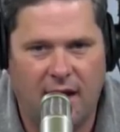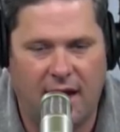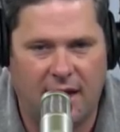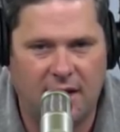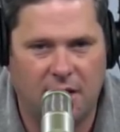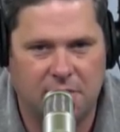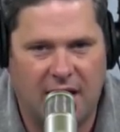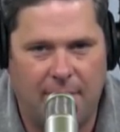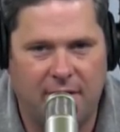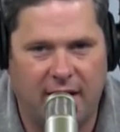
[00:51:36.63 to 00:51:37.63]
Hey, you know,
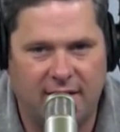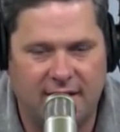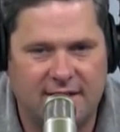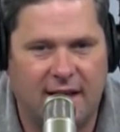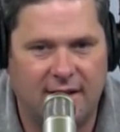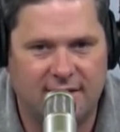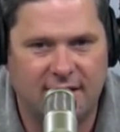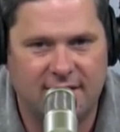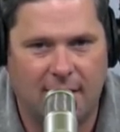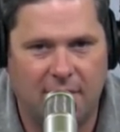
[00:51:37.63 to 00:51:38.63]
tabulate these
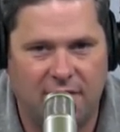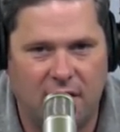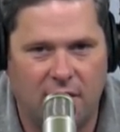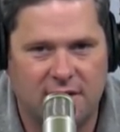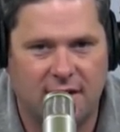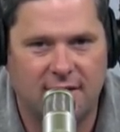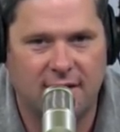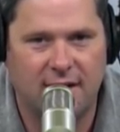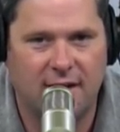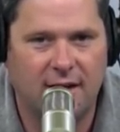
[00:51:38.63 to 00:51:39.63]
tendencies. Tell me if you notice
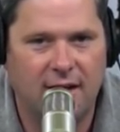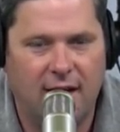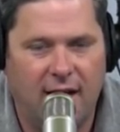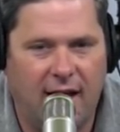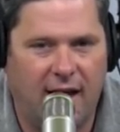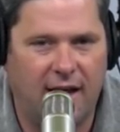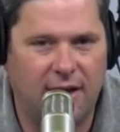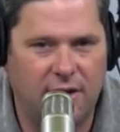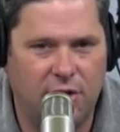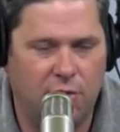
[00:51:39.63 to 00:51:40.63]
anything.
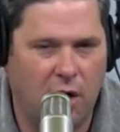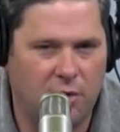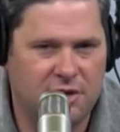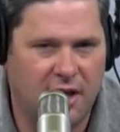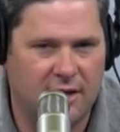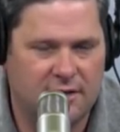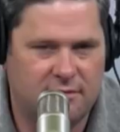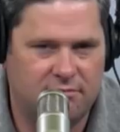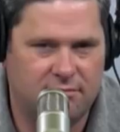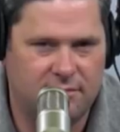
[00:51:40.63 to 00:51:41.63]
Hey, you coached
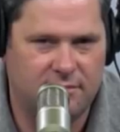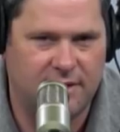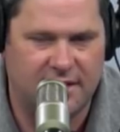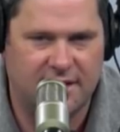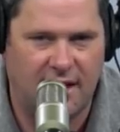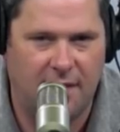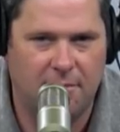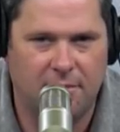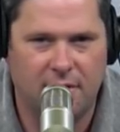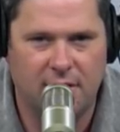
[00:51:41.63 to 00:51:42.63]
against this
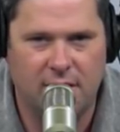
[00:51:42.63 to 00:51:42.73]
team.